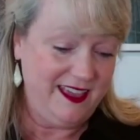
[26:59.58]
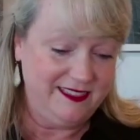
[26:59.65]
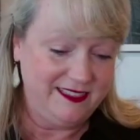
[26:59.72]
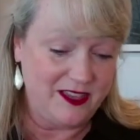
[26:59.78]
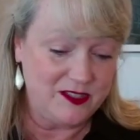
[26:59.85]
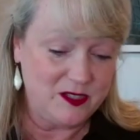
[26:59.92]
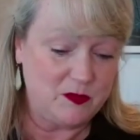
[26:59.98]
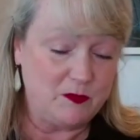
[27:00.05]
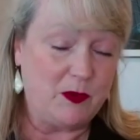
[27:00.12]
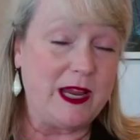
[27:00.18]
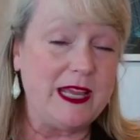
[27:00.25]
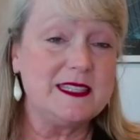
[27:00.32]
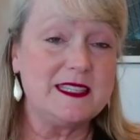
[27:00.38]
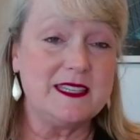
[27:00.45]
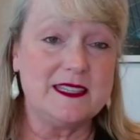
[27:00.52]
those
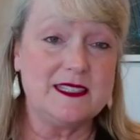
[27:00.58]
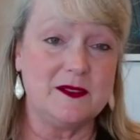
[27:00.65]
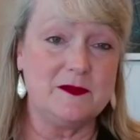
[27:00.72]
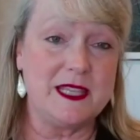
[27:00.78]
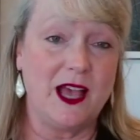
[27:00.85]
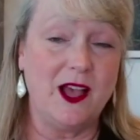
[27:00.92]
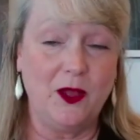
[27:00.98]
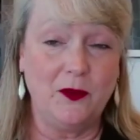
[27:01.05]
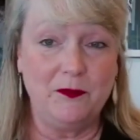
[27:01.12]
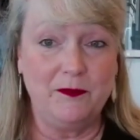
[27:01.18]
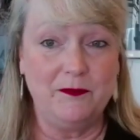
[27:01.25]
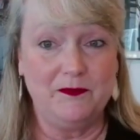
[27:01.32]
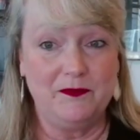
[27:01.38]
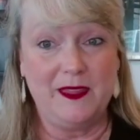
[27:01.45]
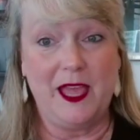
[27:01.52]
brand systems help
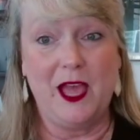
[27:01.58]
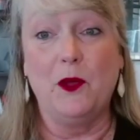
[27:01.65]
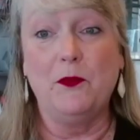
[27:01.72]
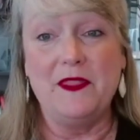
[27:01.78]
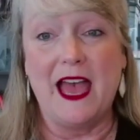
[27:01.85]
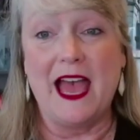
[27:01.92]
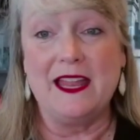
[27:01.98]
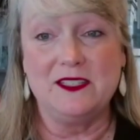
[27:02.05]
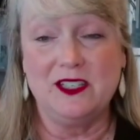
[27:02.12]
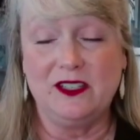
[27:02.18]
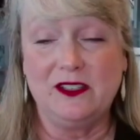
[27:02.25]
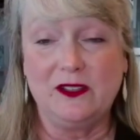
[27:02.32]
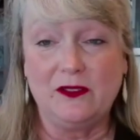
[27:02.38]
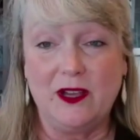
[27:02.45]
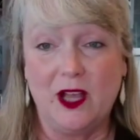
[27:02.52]
that
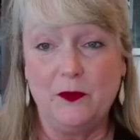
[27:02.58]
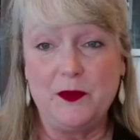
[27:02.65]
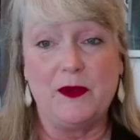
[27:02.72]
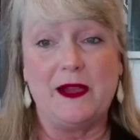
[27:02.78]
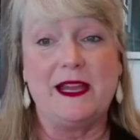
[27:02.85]
too, help you